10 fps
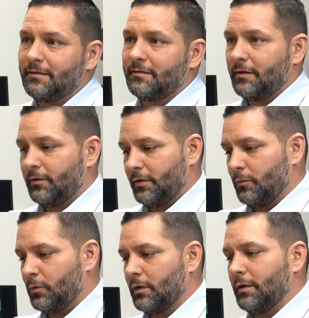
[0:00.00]
that
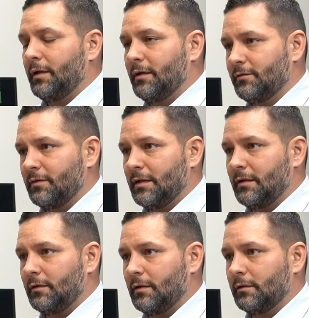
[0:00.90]
scenario, we're going to cancel
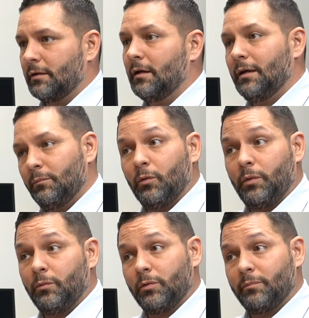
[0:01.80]
that lock, but
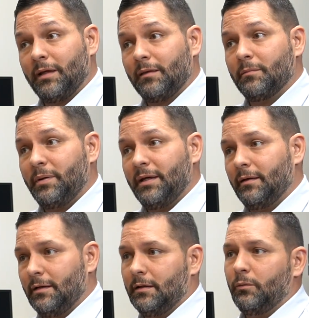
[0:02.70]
we wouldn't make them
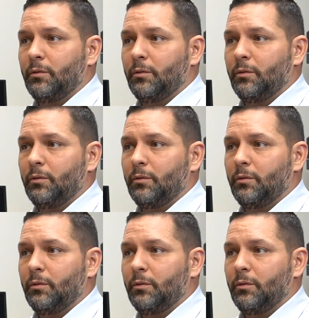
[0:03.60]
pay again.